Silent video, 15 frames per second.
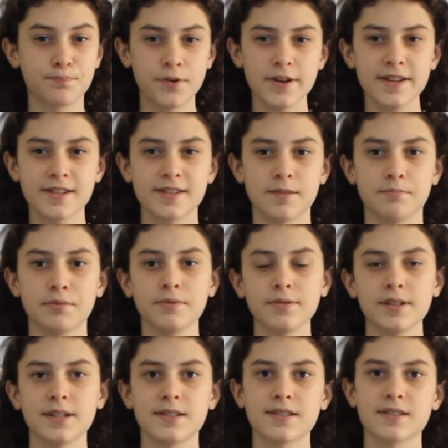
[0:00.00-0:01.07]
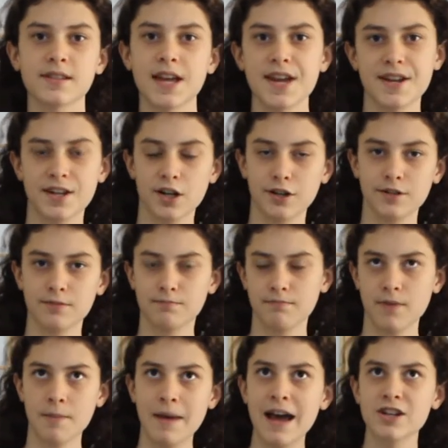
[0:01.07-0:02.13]
pretty simple. It's like,
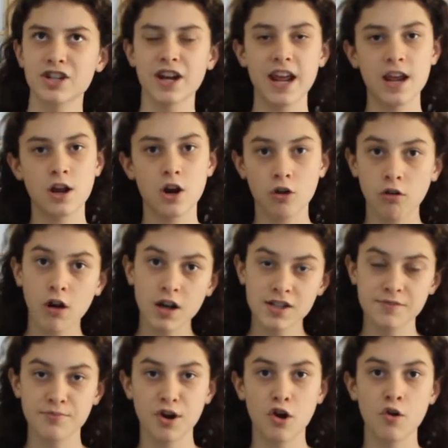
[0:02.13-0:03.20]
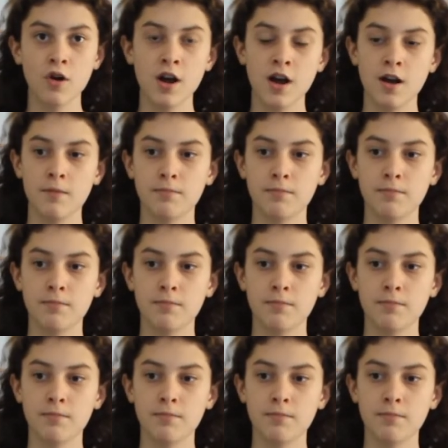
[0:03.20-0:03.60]
imagine a crossbow,